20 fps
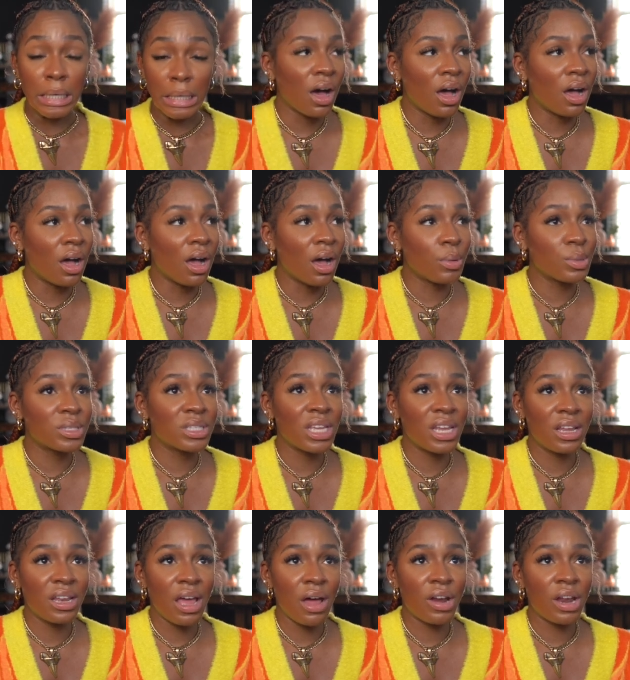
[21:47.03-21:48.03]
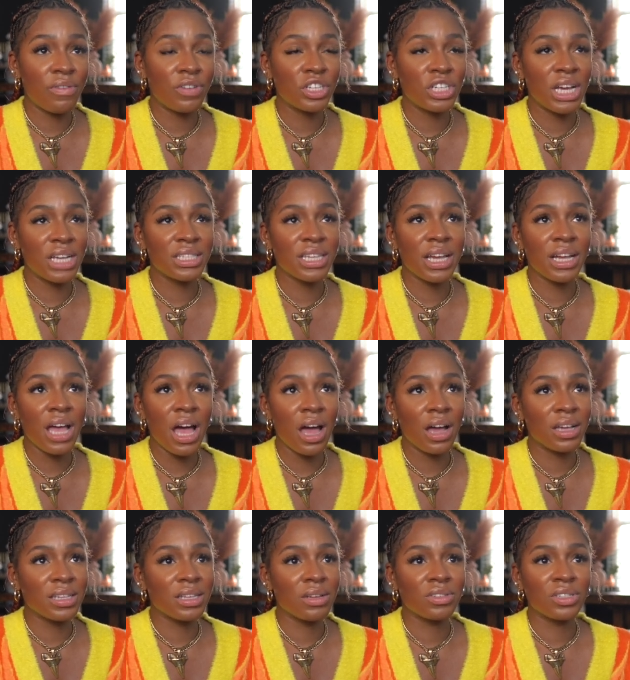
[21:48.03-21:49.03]
Uh, I was sitting down every chance I
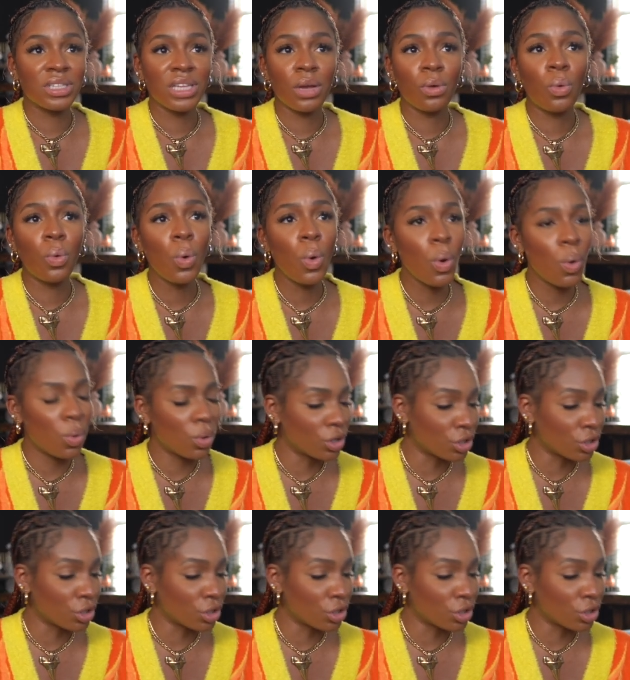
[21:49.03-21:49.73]
got because I was just like, whew,